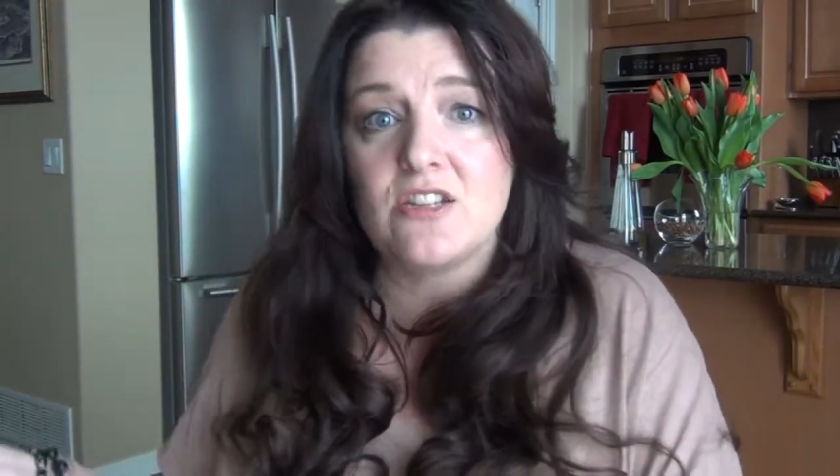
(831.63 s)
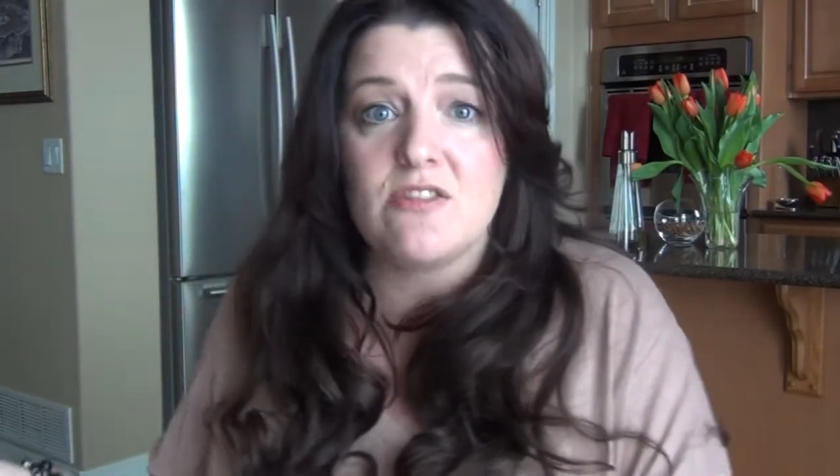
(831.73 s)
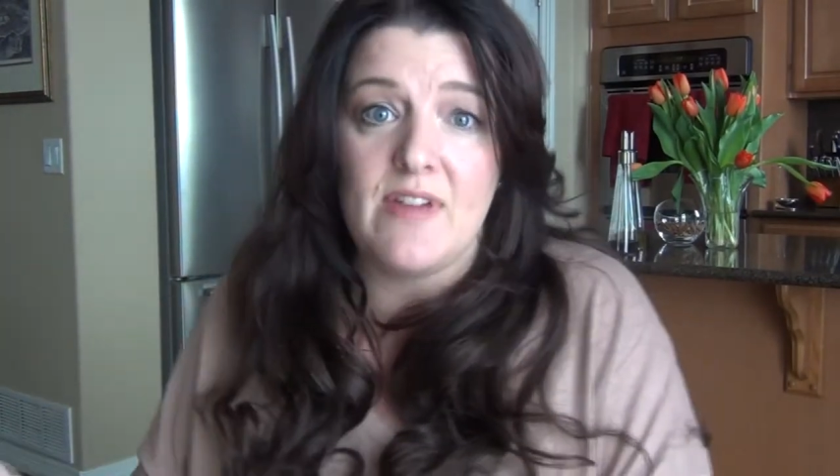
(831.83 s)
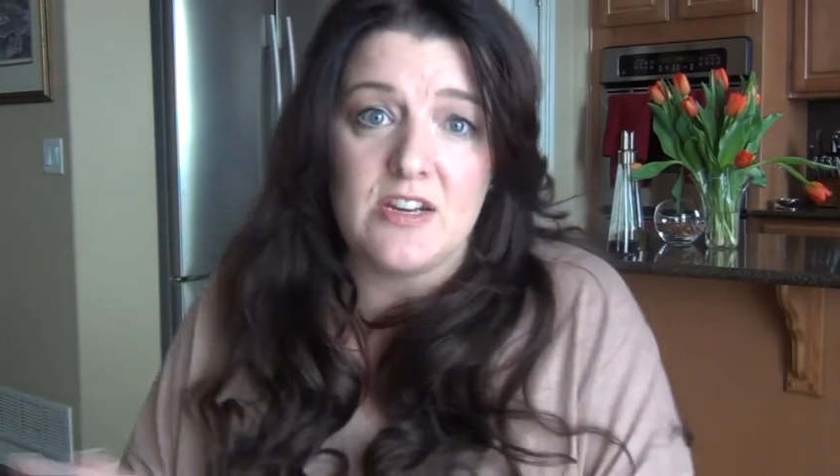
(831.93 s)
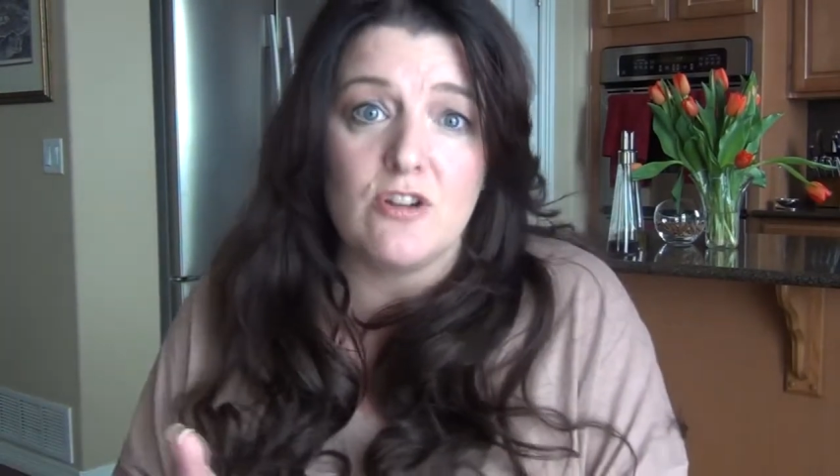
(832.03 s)
to
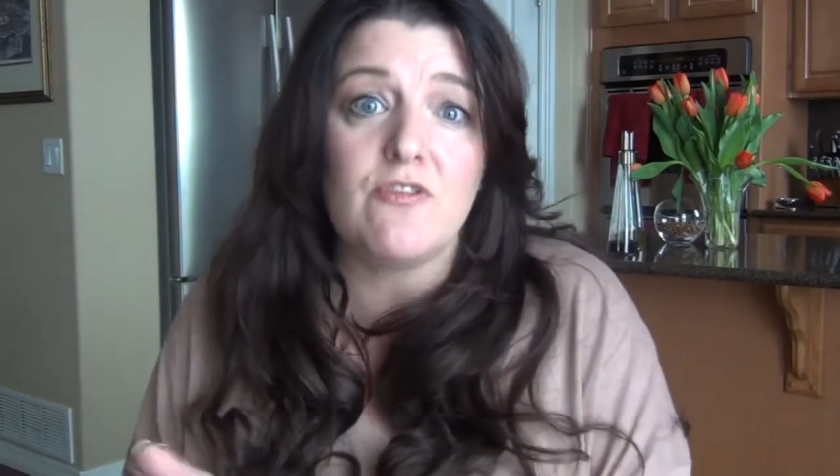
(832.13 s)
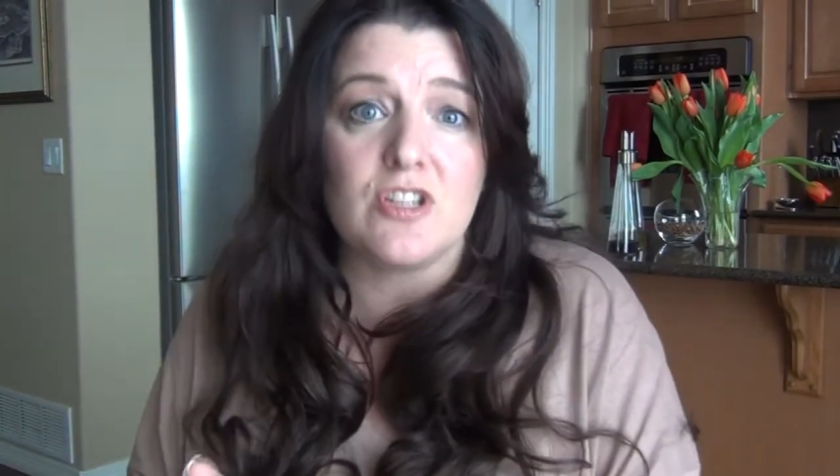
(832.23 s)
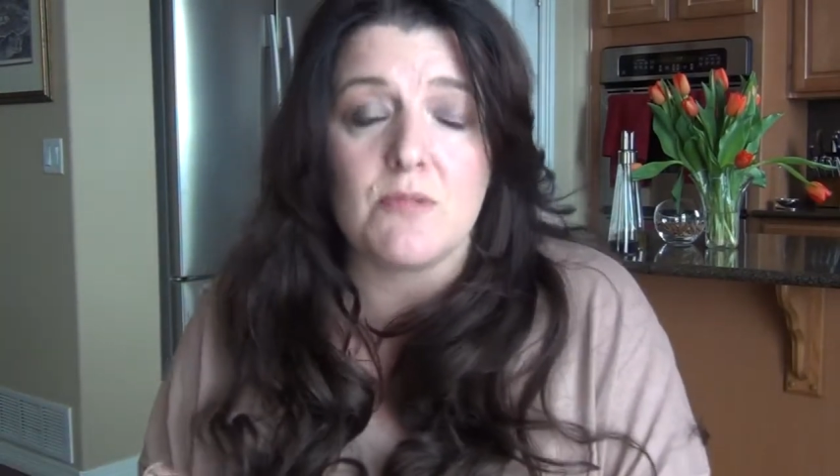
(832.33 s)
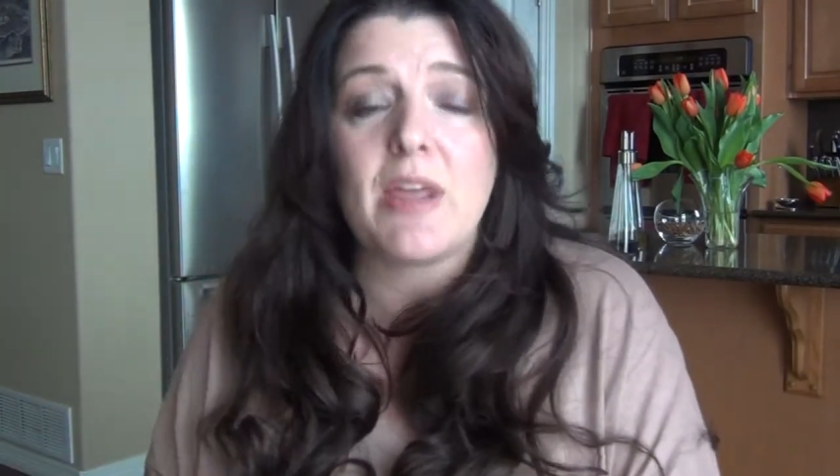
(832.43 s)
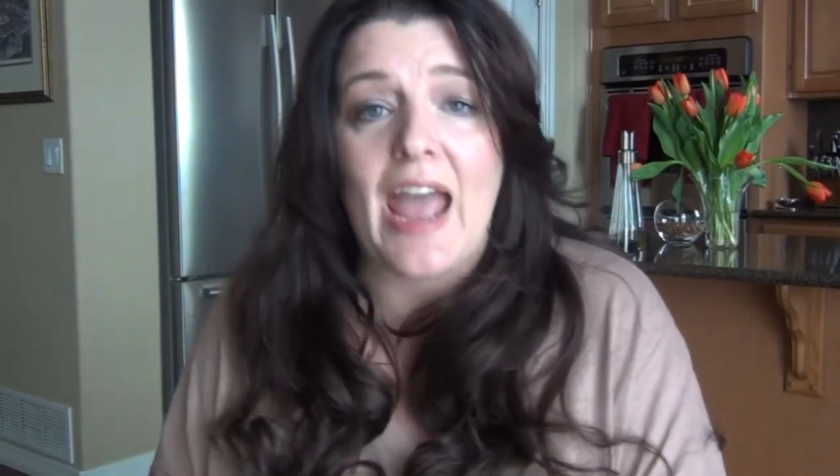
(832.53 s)
the vendor for
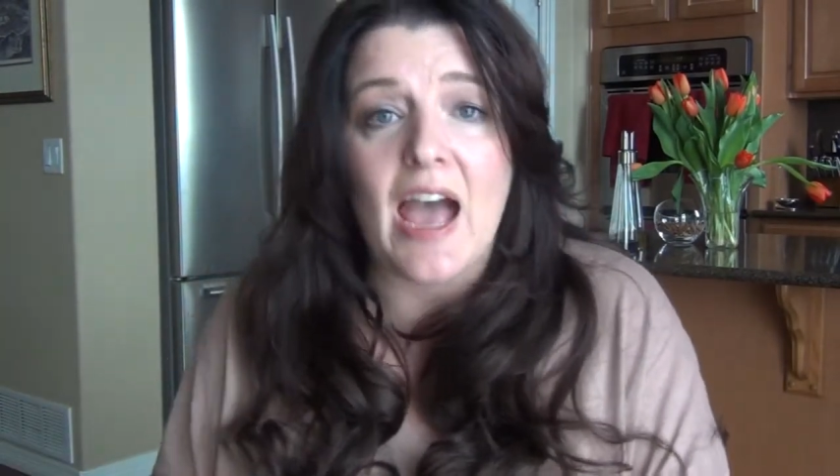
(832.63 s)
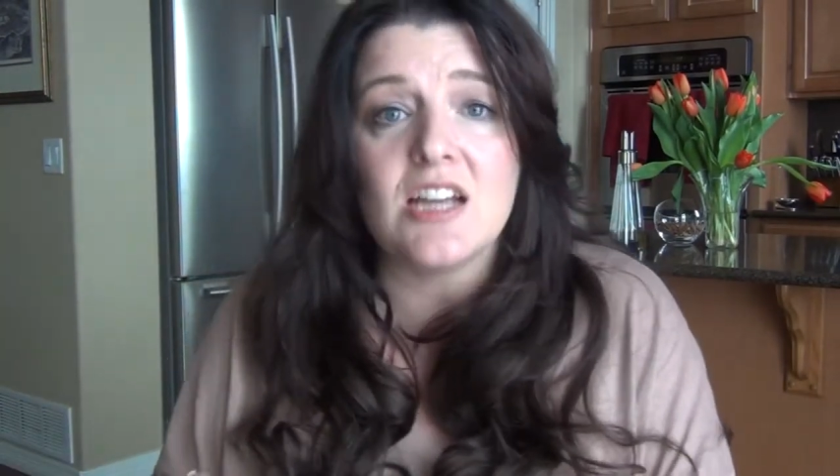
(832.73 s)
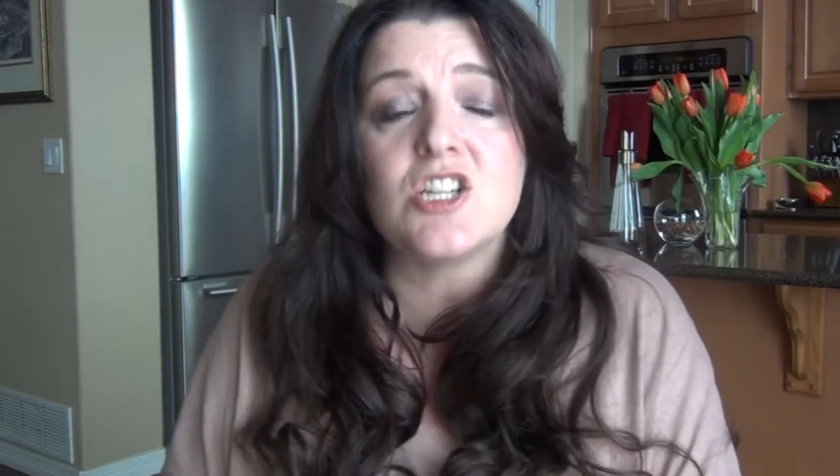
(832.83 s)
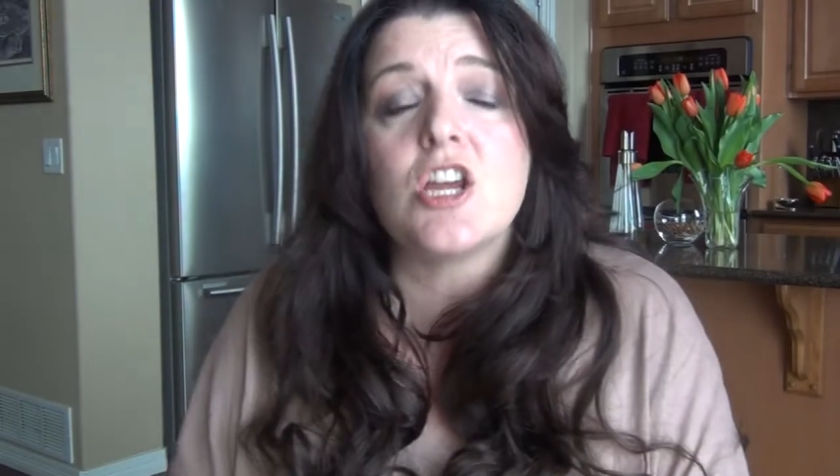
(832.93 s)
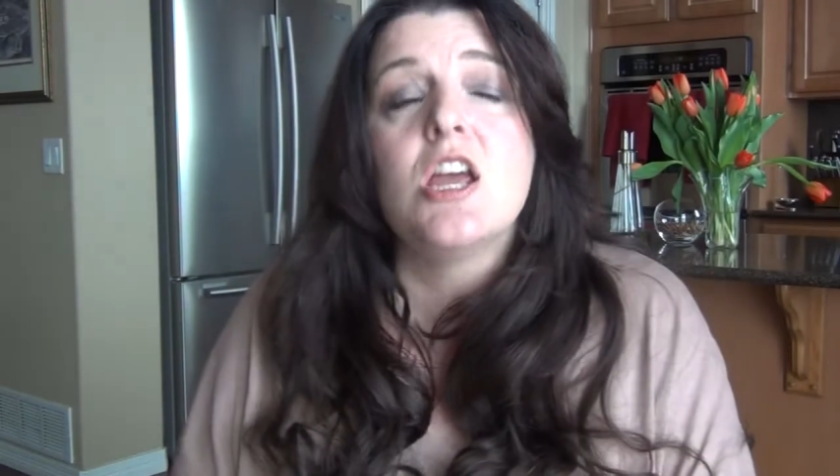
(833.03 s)
some
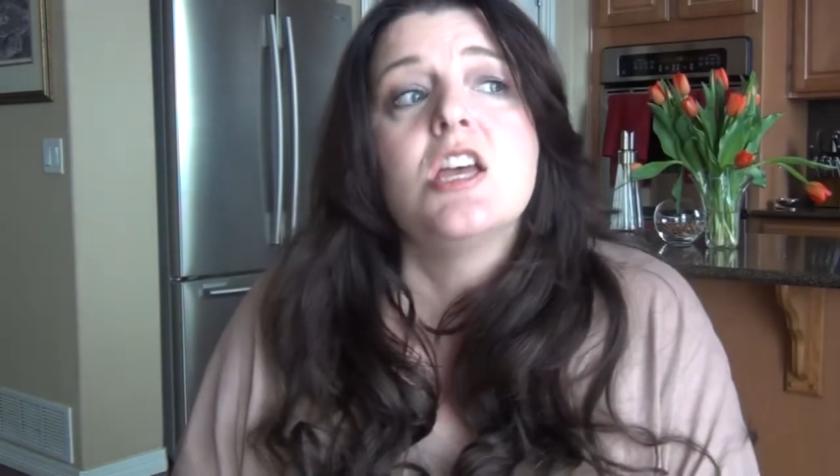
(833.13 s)
cash.